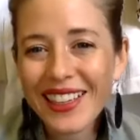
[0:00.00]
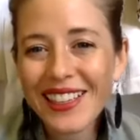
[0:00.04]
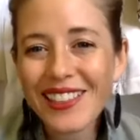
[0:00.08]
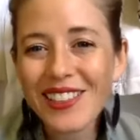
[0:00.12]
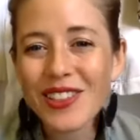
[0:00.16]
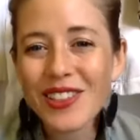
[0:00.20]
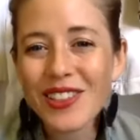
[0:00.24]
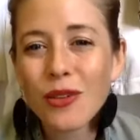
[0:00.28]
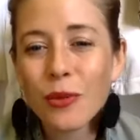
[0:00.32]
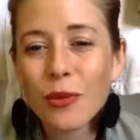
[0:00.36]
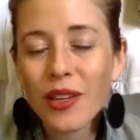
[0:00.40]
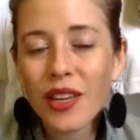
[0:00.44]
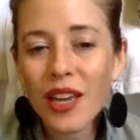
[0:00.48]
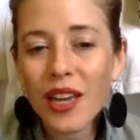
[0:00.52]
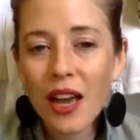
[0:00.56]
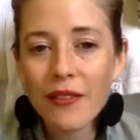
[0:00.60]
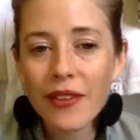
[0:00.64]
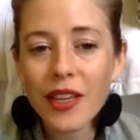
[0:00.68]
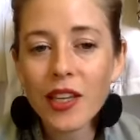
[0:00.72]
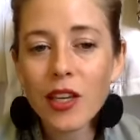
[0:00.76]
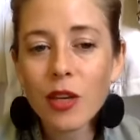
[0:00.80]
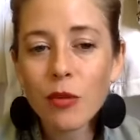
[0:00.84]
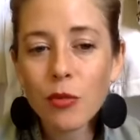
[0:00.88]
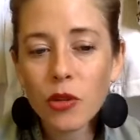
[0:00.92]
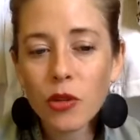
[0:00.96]
So we have
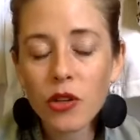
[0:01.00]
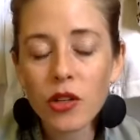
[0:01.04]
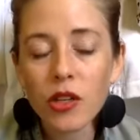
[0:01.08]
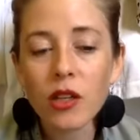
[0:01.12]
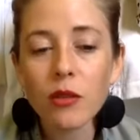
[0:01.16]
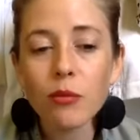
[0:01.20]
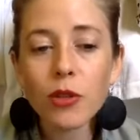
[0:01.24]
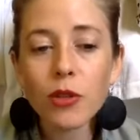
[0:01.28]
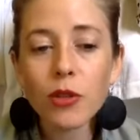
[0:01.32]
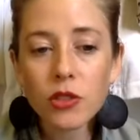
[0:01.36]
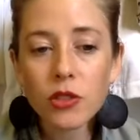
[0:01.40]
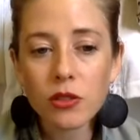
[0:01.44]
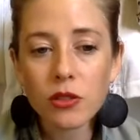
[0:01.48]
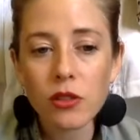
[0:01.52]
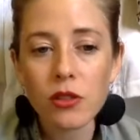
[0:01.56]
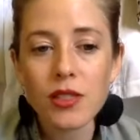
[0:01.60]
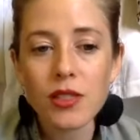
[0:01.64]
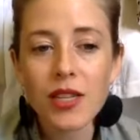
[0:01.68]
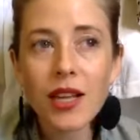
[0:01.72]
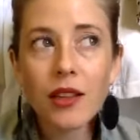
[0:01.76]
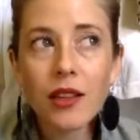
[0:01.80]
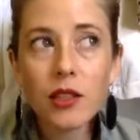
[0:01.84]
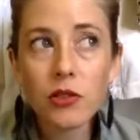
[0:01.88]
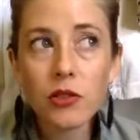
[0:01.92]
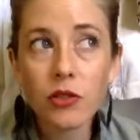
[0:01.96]
a community of personal
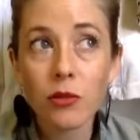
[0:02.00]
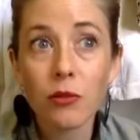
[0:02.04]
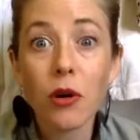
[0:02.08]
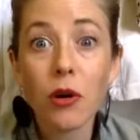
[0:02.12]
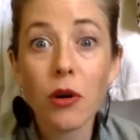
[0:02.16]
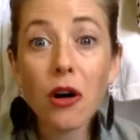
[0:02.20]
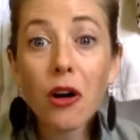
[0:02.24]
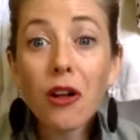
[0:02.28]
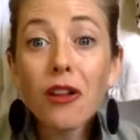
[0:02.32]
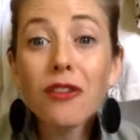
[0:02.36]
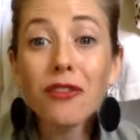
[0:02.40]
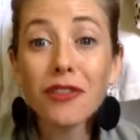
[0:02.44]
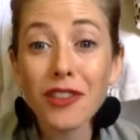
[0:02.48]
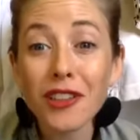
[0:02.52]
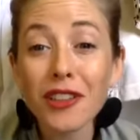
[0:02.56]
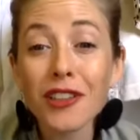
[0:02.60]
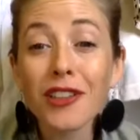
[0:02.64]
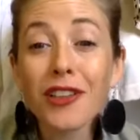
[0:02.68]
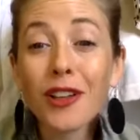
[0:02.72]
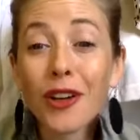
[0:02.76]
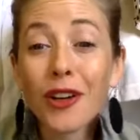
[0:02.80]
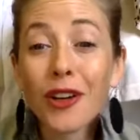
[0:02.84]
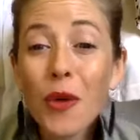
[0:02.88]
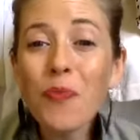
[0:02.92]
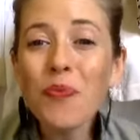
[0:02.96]
stylists from all over the
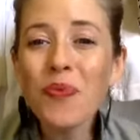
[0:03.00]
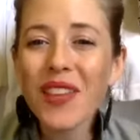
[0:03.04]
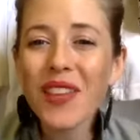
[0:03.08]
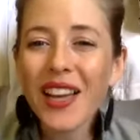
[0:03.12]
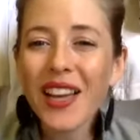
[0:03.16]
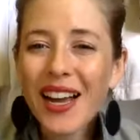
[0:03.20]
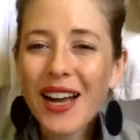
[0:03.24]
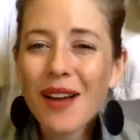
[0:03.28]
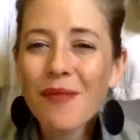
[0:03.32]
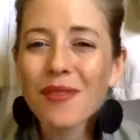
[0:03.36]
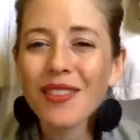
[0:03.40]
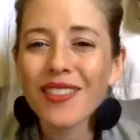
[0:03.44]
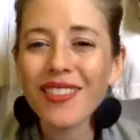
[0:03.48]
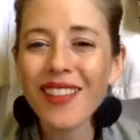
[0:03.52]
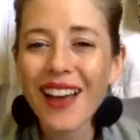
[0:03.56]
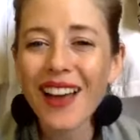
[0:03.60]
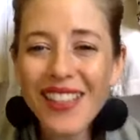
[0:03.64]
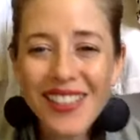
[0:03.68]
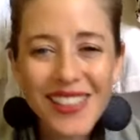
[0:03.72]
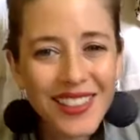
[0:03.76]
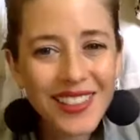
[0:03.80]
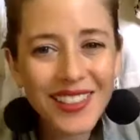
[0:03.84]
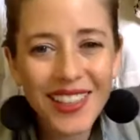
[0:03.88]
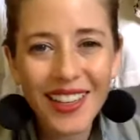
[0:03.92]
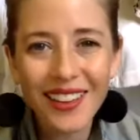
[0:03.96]
globe, lots
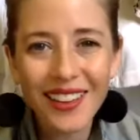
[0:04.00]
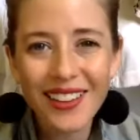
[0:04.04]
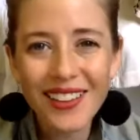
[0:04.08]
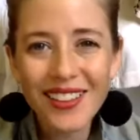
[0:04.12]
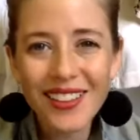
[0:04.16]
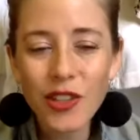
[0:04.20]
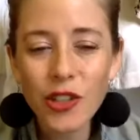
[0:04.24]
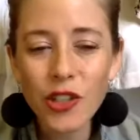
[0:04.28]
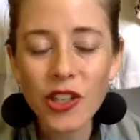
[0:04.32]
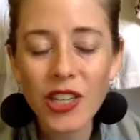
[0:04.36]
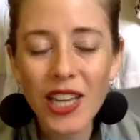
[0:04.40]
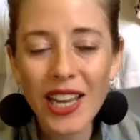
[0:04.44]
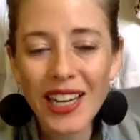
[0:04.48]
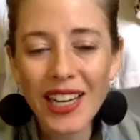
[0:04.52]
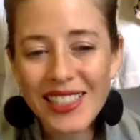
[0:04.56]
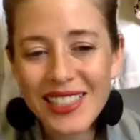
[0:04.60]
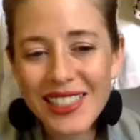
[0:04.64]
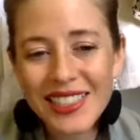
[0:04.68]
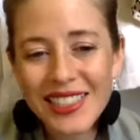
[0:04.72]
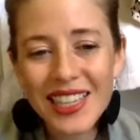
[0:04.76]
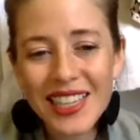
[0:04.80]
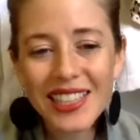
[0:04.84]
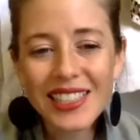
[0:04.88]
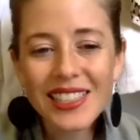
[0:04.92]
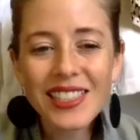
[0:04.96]
of stylists in the United
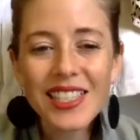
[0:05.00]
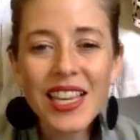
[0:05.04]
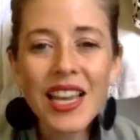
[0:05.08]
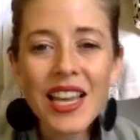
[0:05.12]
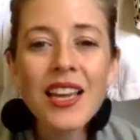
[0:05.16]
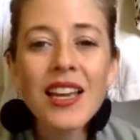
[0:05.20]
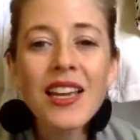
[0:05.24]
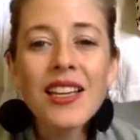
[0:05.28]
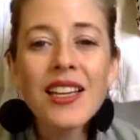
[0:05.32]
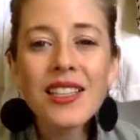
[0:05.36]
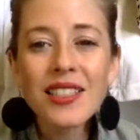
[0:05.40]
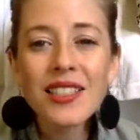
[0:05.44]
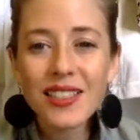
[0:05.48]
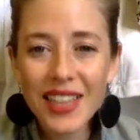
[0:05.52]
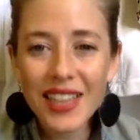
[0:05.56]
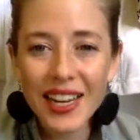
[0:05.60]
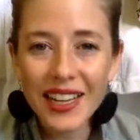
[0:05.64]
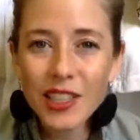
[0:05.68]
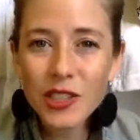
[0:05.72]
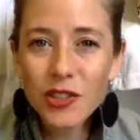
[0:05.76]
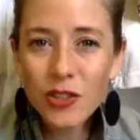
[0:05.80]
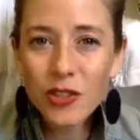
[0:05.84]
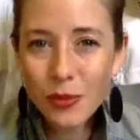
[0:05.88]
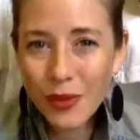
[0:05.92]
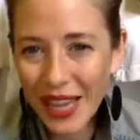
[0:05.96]
States,
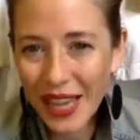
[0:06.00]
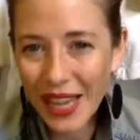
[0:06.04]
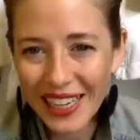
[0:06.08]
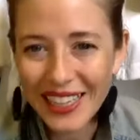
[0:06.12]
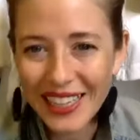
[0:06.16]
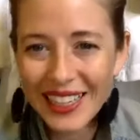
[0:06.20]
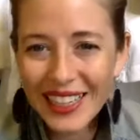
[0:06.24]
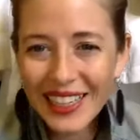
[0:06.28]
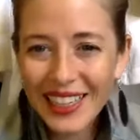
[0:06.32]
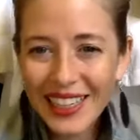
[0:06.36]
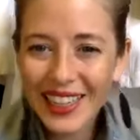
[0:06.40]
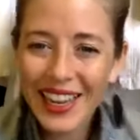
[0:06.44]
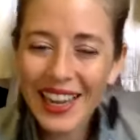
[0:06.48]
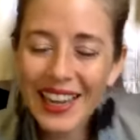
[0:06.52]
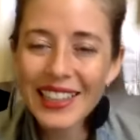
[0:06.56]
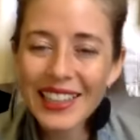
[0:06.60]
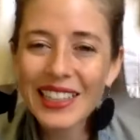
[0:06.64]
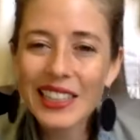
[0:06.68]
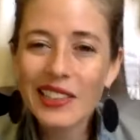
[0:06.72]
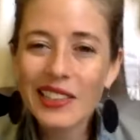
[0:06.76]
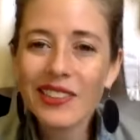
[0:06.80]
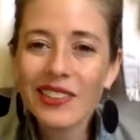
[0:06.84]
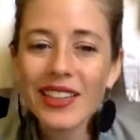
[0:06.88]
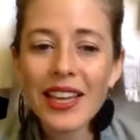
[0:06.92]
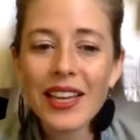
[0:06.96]
stylists from Canada, and
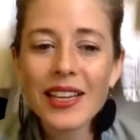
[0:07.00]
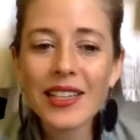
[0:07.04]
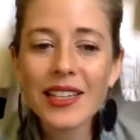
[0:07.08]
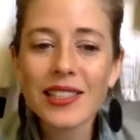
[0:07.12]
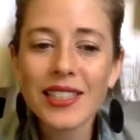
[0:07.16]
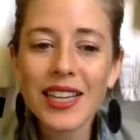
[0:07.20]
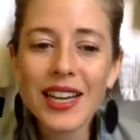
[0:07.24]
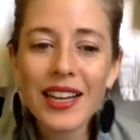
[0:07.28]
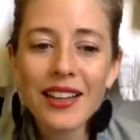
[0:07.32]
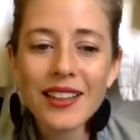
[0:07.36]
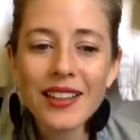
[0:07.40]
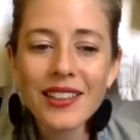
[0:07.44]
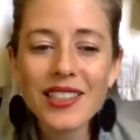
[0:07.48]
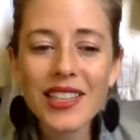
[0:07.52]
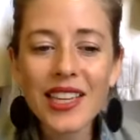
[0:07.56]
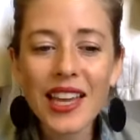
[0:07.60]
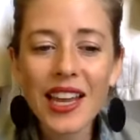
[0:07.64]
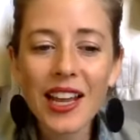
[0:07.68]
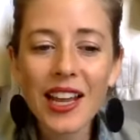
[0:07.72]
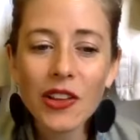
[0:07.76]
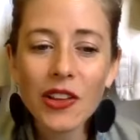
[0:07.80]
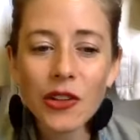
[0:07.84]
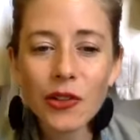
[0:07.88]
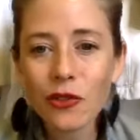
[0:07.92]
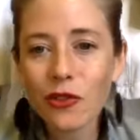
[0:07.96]
even a stylist
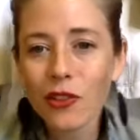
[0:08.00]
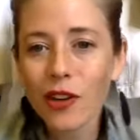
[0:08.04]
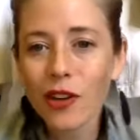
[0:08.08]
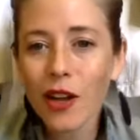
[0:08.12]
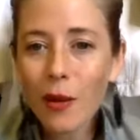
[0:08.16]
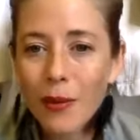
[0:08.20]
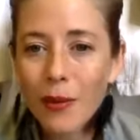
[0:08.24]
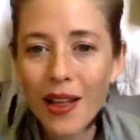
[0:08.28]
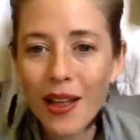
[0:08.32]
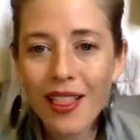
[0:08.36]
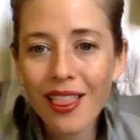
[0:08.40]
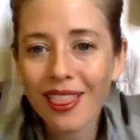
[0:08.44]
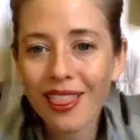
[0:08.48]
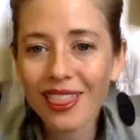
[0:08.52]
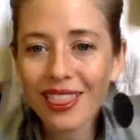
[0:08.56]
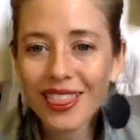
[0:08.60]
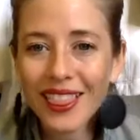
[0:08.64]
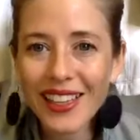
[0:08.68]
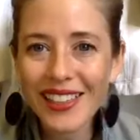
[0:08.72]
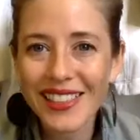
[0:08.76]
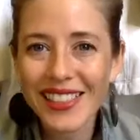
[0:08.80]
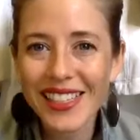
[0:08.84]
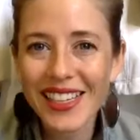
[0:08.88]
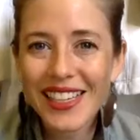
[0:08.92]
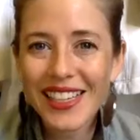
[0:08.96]
hailing from
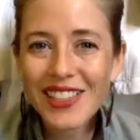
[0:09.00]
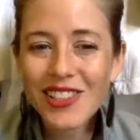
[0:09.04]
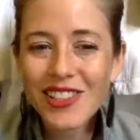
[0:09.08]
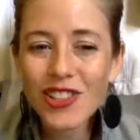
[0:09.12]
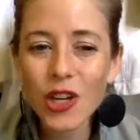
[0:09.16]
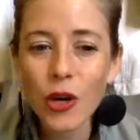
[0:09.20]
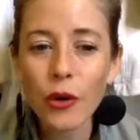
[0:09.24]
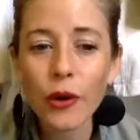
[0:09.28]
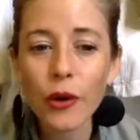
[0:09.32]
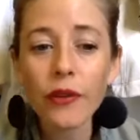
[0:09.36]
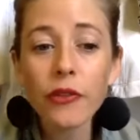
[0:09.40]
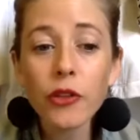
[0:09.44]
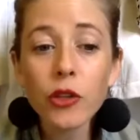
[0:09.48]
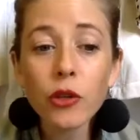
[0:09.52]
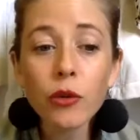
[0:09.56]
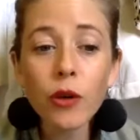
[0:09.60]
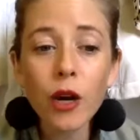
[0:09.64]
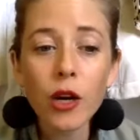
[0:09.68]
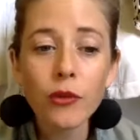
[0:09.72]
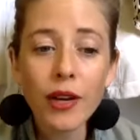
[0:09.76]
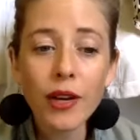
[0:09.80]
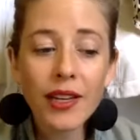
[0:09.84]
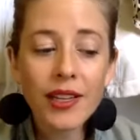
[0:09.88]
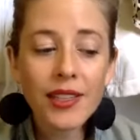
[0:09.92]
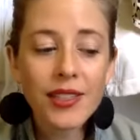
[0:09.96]
London. So if you are
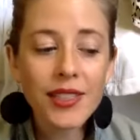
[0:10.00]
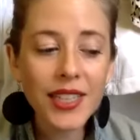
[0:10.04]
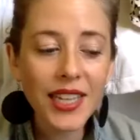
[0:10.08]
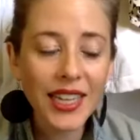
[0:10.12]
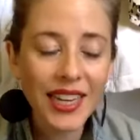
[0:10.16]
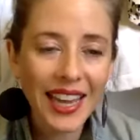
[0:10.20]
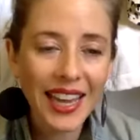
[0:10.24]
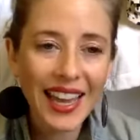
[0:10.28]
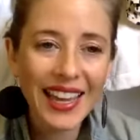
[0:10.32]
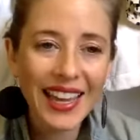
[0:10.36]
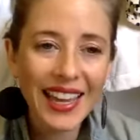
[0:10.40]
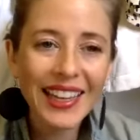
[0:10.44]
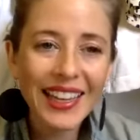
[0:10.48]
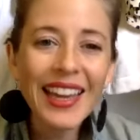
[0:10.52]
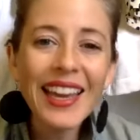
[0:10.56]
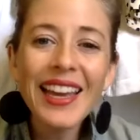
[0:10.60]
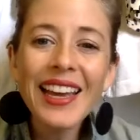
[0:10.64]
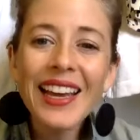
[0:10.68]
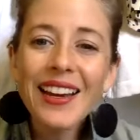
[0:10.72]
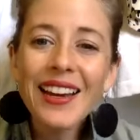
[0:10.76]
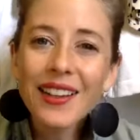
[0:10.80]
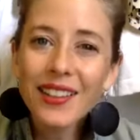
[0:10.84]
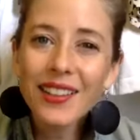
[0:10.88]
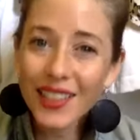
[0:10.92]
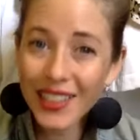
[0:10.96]
ready to get in,
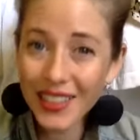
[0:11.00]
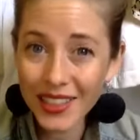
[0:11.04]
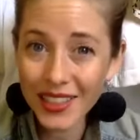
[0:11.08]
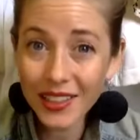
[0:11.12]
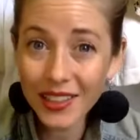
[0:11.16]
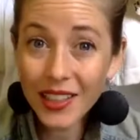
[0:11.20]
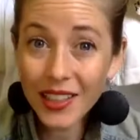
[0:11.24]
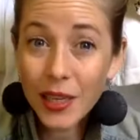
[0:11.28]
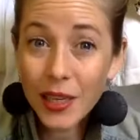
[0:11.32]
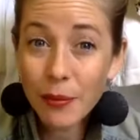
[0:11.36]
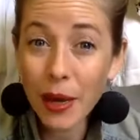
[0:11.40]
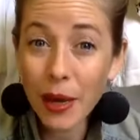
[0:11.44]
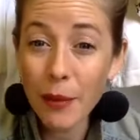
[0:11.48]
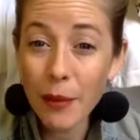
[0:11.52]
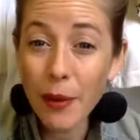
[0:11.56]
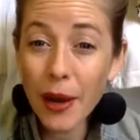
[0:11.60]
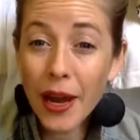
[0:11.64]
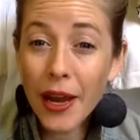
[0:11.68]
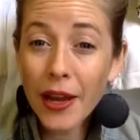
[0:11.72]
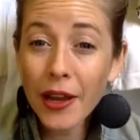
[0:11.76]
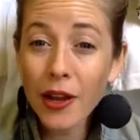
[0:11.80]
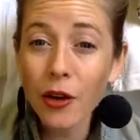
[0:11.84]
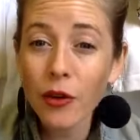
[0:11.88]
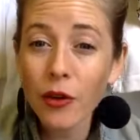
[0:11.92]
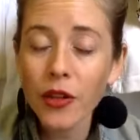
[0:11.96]
click the link in my
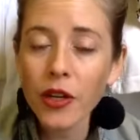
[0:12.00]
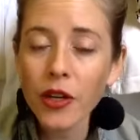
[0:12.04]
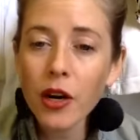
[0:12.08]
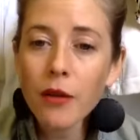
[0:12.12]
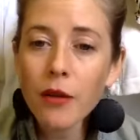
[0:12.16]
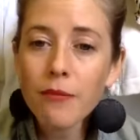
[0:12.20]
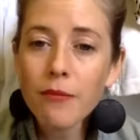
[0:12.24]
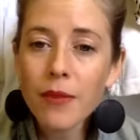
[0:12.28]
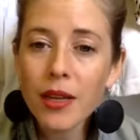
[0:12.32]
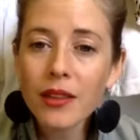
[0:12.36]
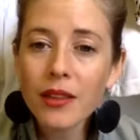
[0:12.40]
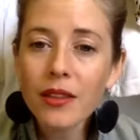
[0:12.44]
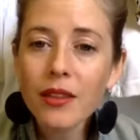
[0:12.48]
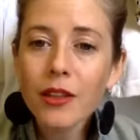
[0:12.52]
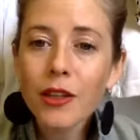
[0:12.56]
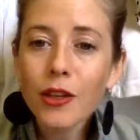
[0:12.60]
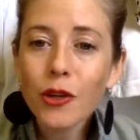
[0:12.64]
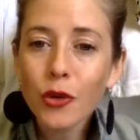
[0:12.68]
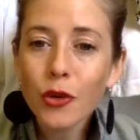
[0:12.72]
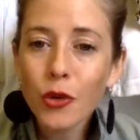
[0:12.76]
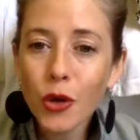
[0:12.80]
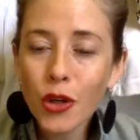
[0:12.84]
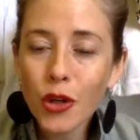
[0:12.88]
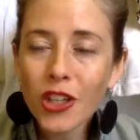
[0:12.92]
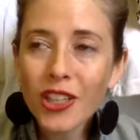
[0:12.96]
bio. There are monthly,
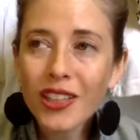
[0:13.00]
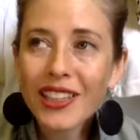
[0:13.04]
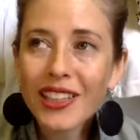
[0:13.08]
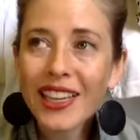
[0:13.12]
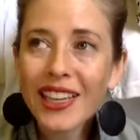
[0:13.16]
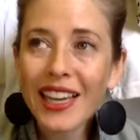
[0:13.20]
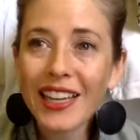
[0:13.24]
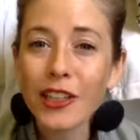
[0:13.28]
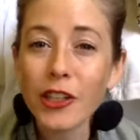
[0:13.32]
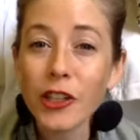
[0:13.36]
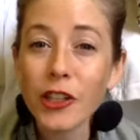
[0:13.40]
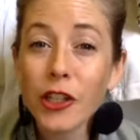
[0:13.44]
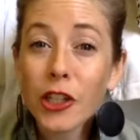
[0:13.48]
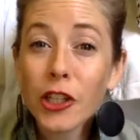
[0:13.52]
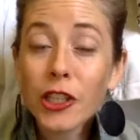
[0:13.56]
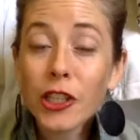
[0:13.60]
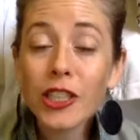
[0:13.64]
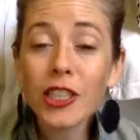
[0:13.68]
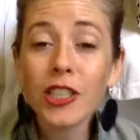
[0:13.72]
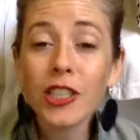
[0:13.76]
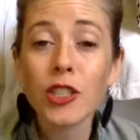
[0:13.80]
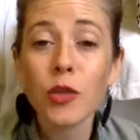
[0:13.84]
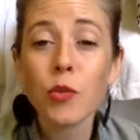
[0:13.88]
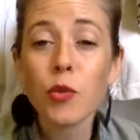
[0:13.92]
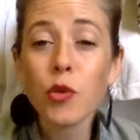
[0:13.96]
quarterly, and yearly
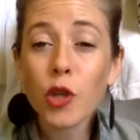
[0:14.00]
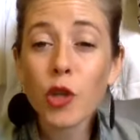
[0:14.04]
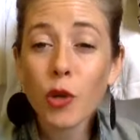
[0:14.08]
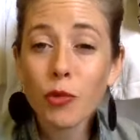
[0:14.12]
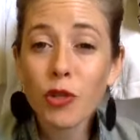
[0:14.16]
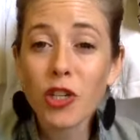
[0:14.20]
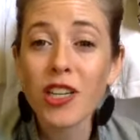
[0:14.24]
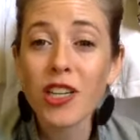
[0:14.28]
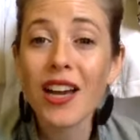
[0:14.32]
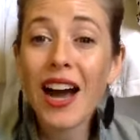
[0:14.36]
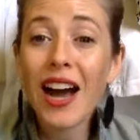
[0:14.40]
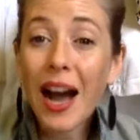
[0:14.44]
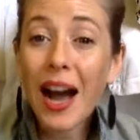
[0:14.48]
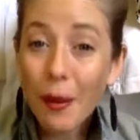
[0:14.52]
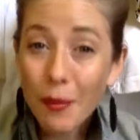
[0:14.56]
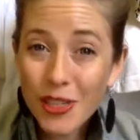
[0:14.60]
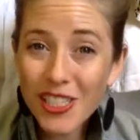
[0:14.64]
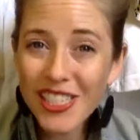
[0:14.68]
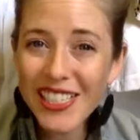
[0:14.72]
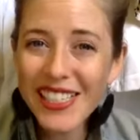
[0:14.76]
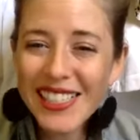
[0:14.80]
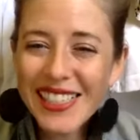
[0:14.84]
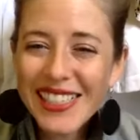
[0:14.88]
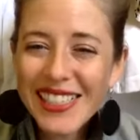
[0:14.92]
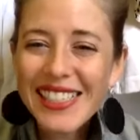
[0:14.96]
subscription
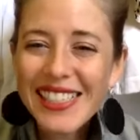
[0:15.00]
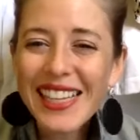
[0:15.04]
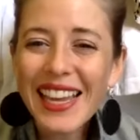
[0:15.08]
options.